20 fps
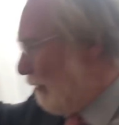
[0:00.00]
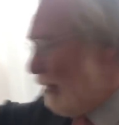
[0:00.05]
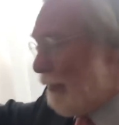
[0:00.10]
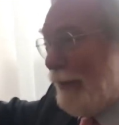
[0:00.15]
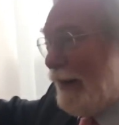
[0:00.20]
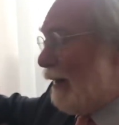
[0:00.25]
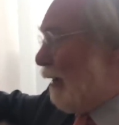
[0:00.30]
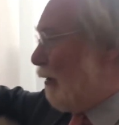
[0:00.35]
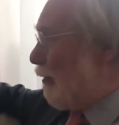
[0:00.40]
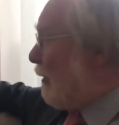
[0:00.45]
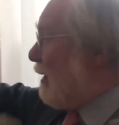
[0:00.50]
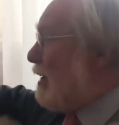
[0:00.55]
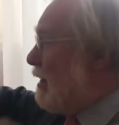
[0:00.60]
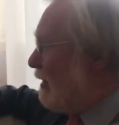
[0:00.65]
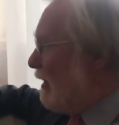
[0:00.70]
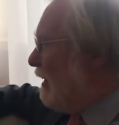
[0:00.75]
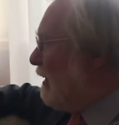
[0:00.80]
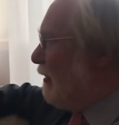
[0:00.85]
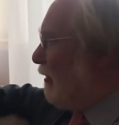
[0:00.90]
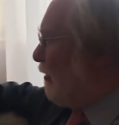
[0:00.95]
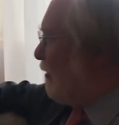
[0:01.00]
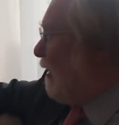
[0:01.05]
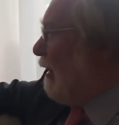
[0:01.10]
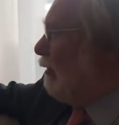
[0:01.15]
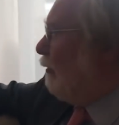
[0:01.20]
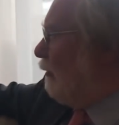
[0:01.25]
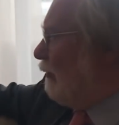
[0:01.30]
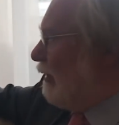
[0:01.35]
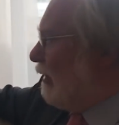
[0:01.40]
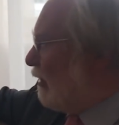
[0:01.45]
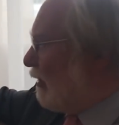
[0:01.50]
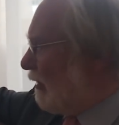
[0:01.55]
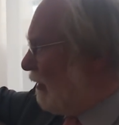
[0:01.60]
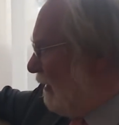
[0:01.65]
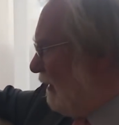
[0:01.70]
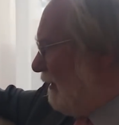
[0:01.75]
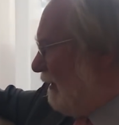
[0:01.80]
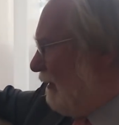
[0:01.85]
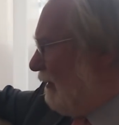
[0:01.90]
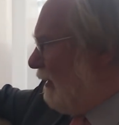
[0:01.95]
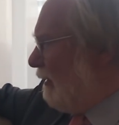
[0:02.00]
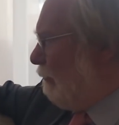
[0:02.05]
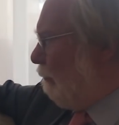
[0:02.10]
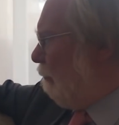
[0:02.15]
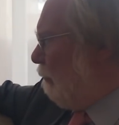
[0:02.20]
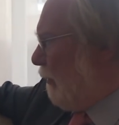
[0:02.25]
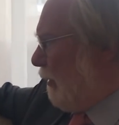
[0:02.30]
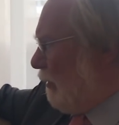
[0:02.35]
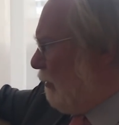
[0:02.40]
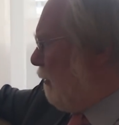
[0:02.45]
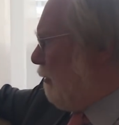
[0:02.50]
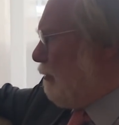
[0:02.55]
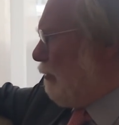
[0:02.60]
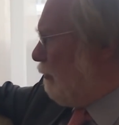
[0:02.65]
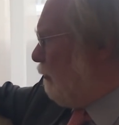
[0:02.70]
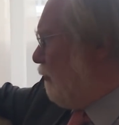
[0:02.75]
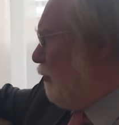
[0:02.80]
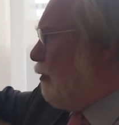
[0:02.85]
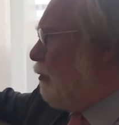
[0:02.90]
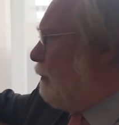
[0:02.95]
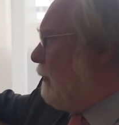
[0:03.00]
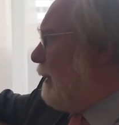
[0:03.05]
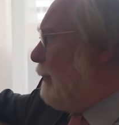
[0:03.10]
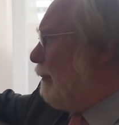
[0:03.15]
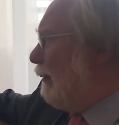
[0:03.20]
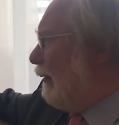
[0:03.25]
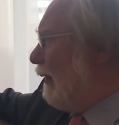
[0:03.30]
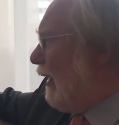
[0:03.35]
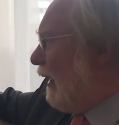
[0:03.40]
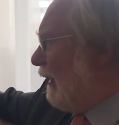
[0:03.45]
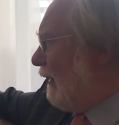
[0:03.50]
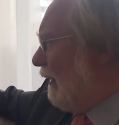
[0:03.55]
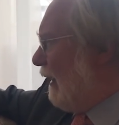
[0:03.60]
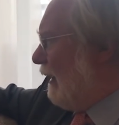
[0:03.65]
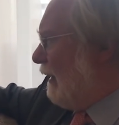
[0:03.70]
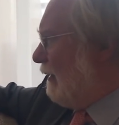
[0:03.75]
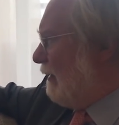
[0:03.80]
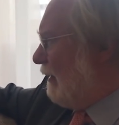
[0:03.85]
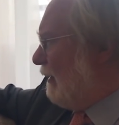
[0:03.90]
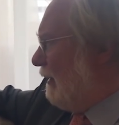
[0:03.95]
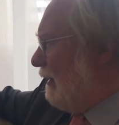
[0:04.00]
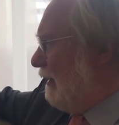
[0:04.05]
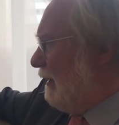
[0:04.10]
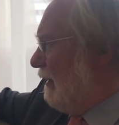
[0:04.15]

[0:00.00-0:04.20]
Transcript: where we're greedy and selfish. Right? There are a few people like that.